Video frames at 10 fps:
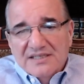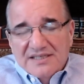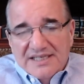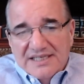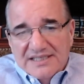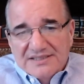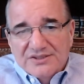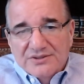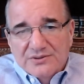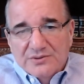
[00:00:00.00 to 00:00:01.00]
and
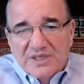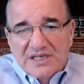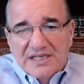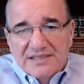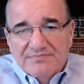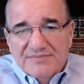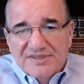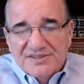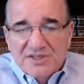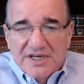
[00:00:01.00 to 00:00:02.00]
to
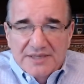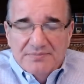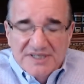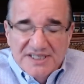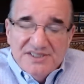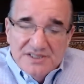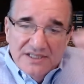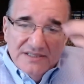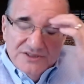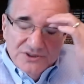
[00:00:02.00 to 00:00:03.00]
the Saudi
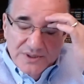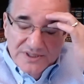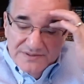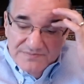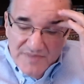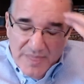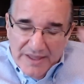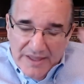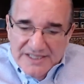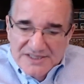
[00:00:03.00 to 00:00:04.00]
Peninsula, Jordan.
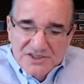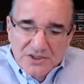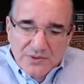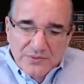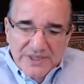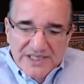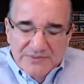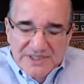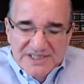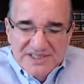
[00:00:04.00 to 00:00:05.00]
And so
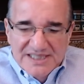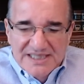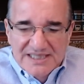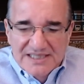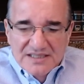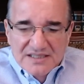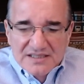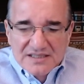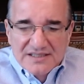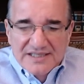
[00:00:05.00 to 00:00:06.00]
we see
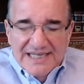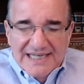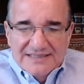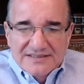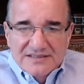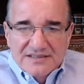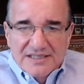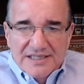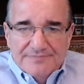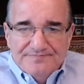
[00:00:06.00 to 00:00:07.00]
that
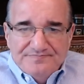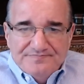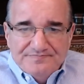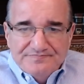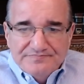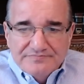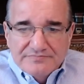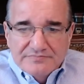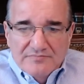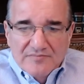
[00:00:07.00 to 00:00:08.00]
that
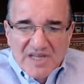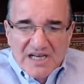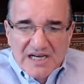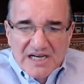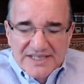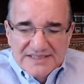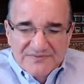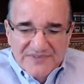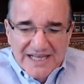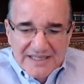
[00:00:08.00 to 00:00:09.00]
the
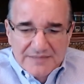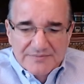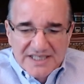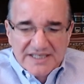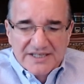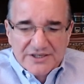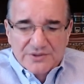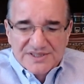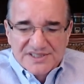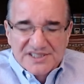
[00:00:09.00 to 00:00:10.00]
Valley of
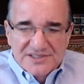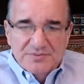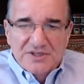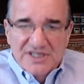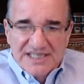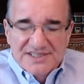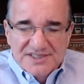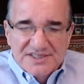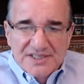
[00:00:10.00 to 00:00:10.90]
Megiddo is this place